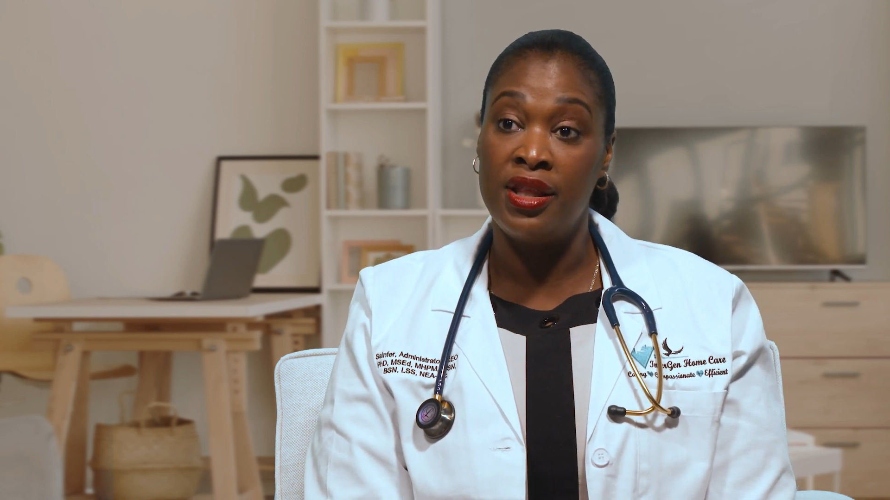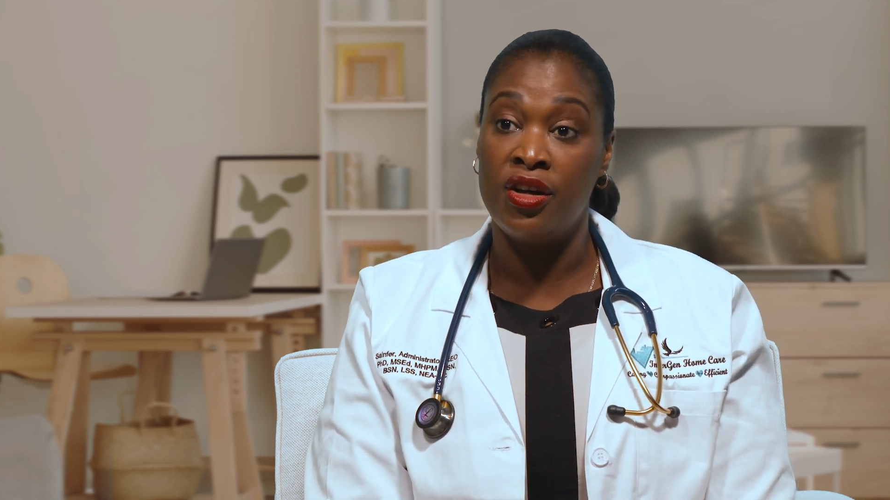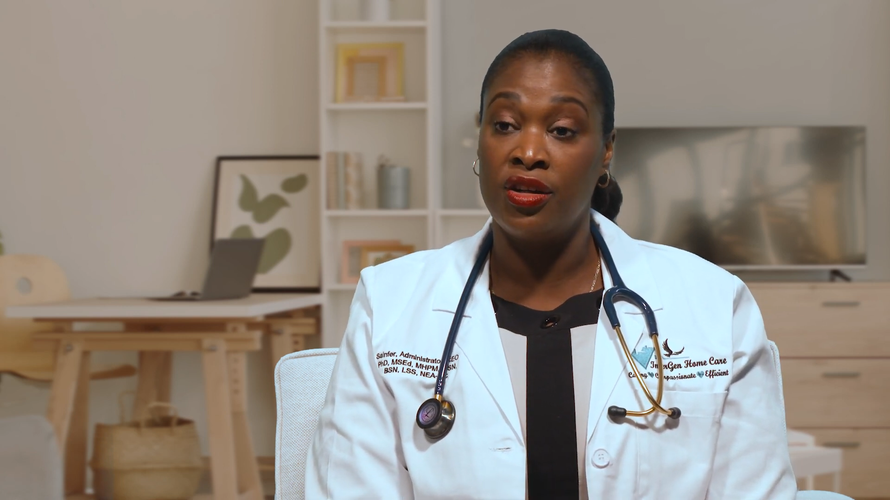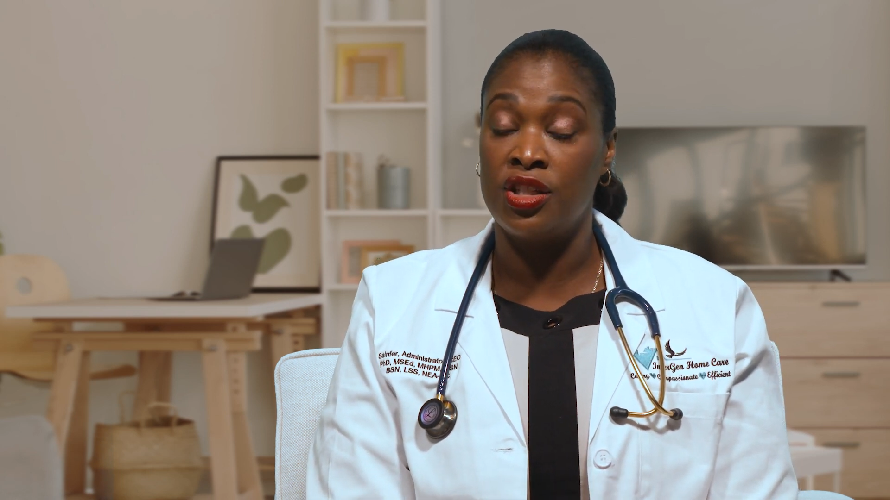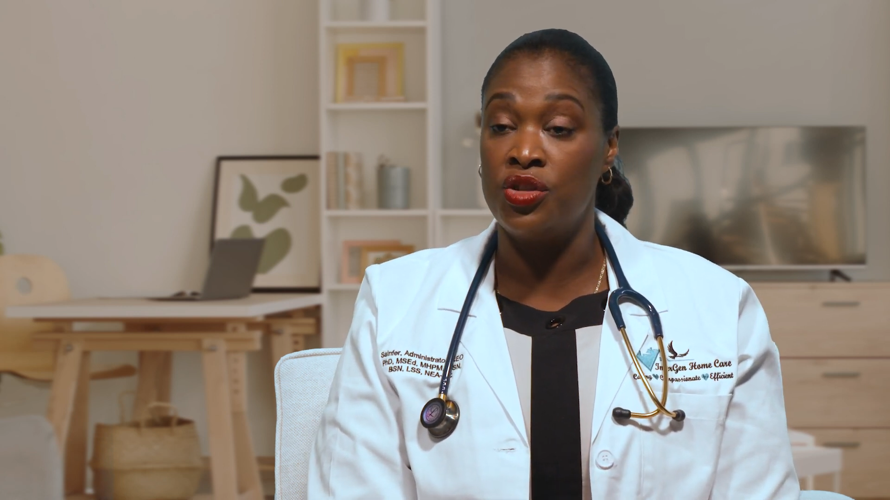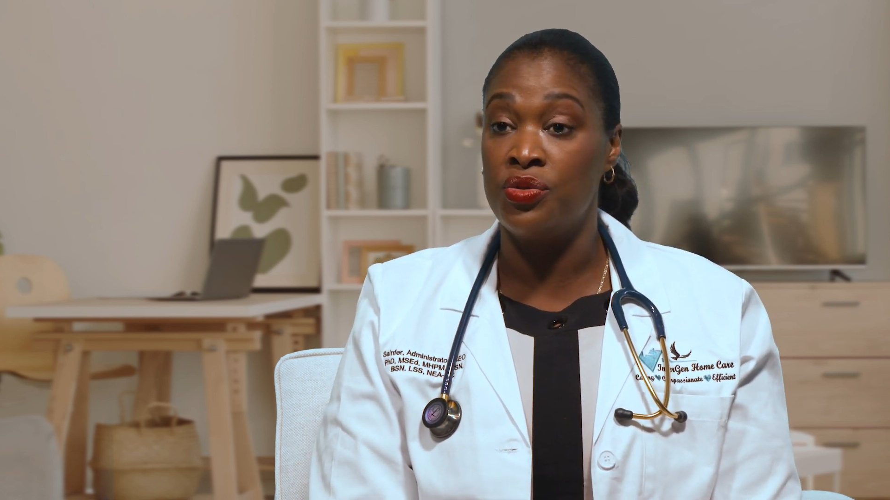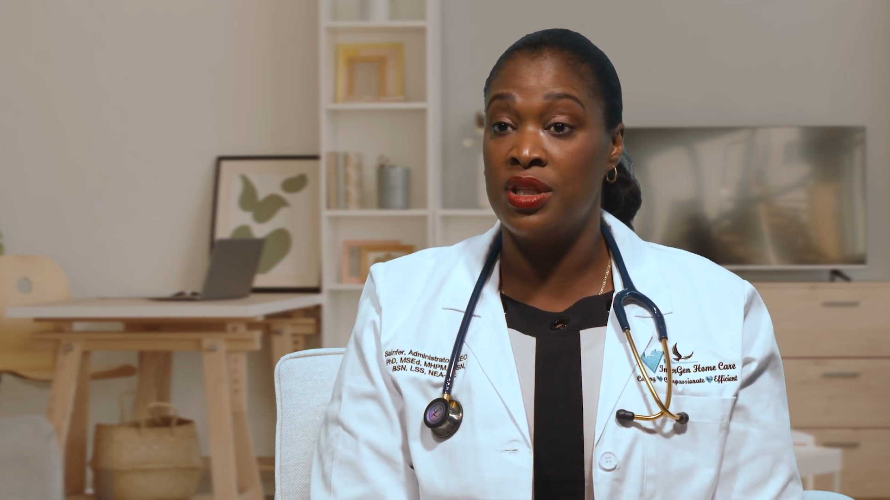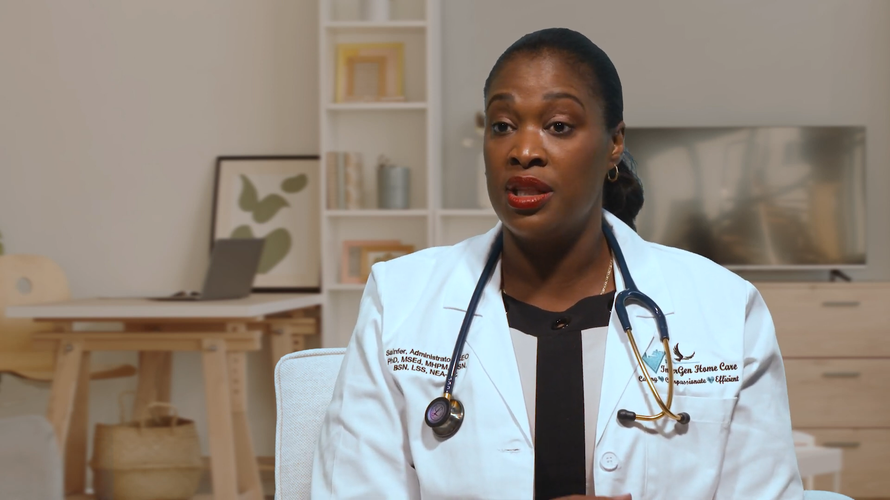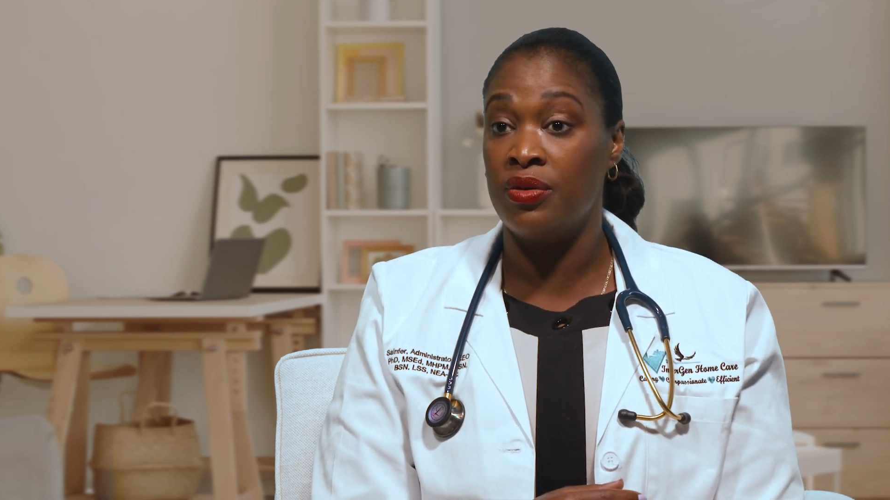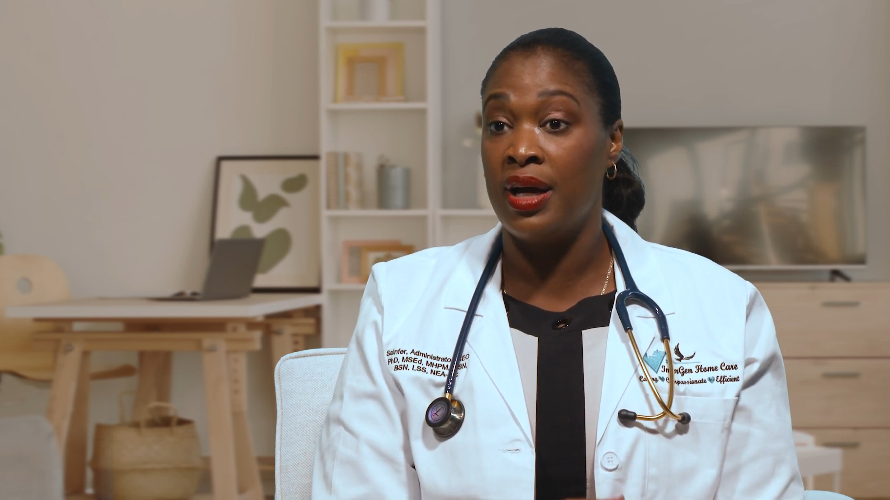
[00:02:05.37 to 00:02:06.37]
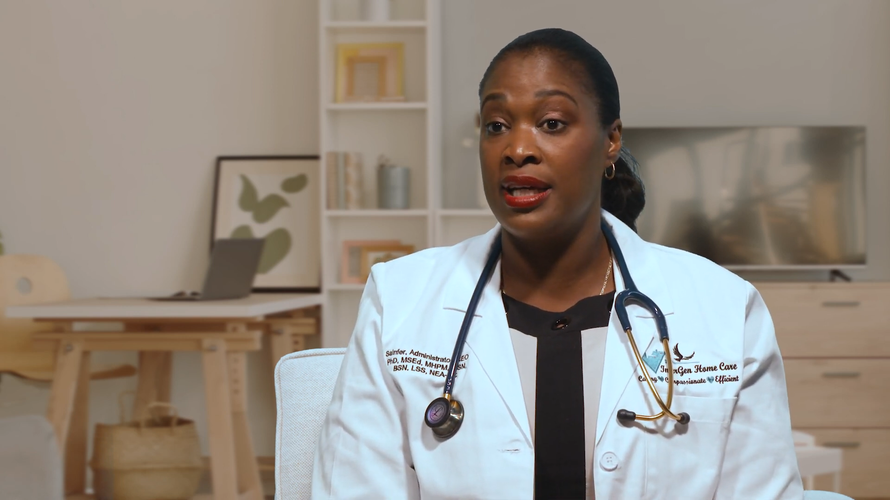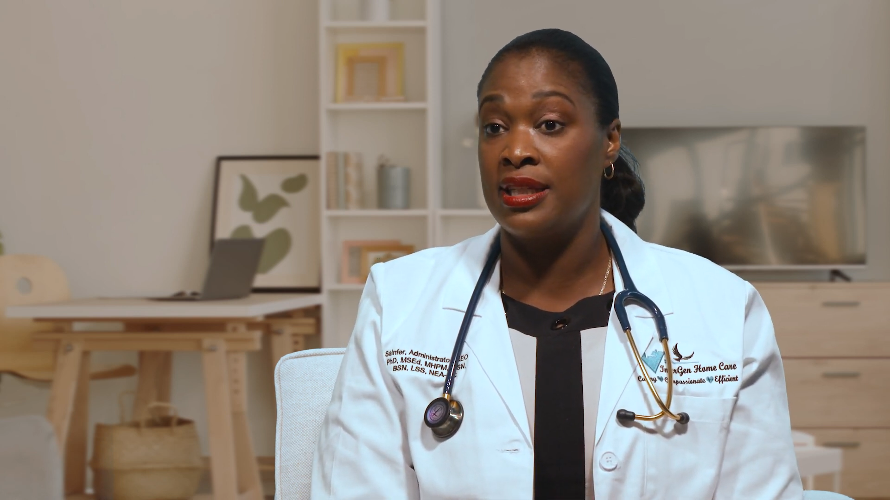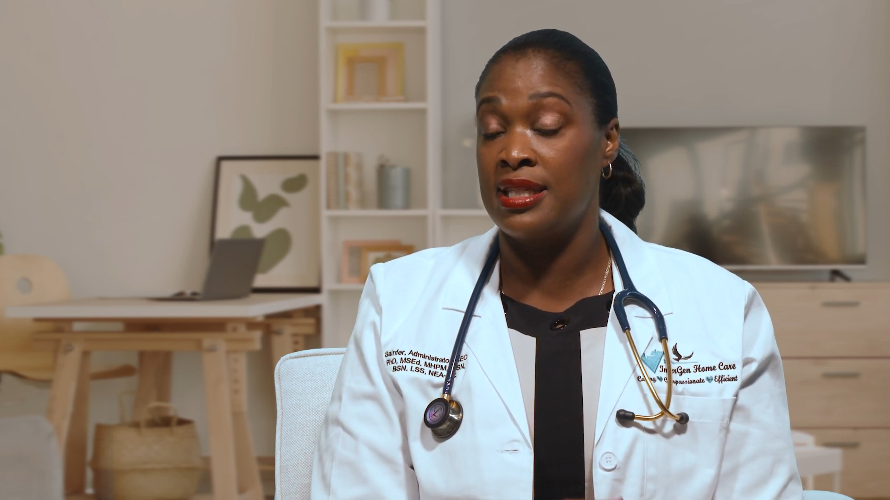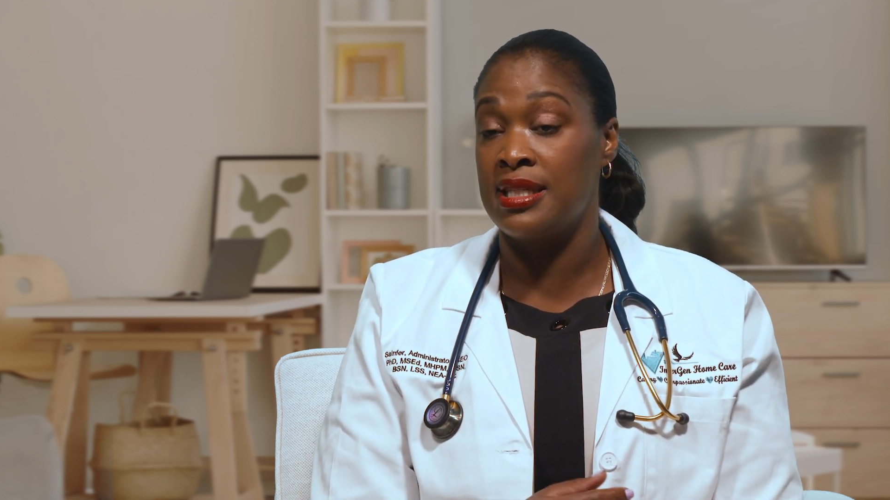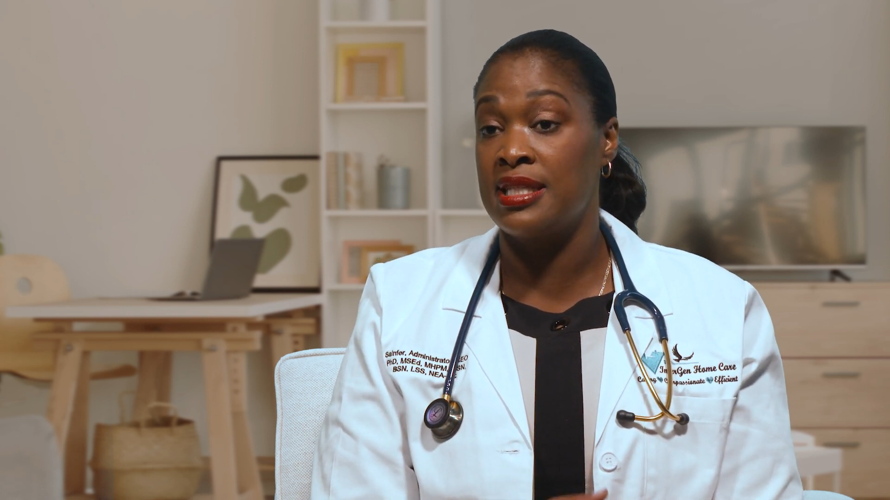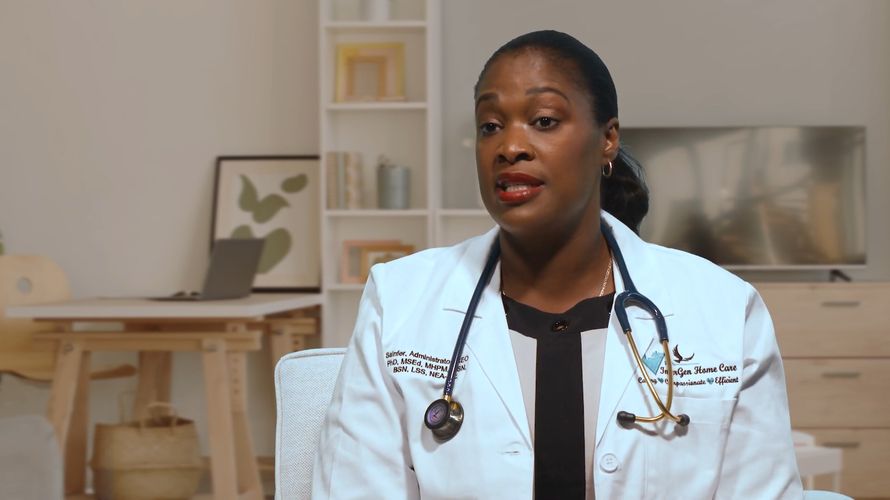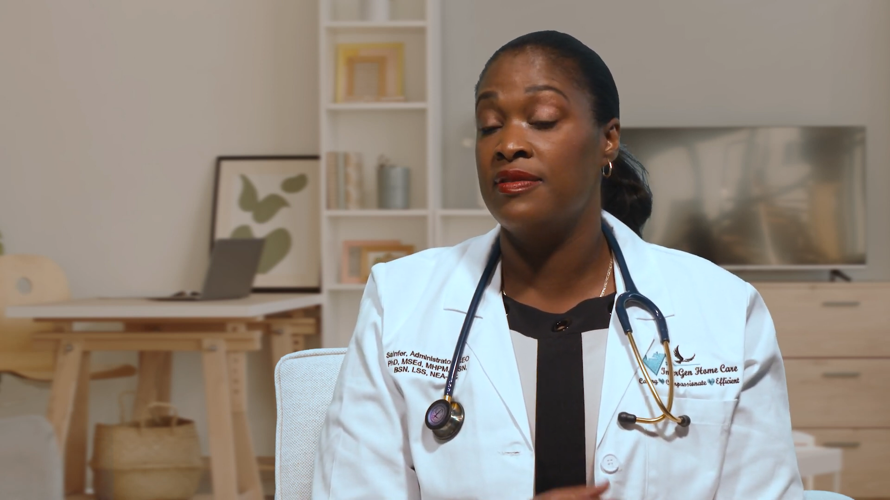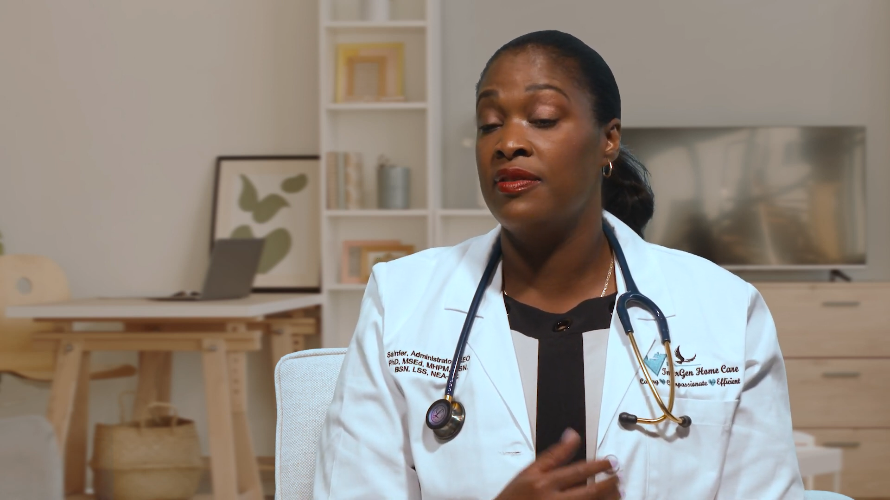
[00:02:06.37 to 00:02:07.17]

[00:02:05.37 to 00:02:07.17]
they're not using the right assistive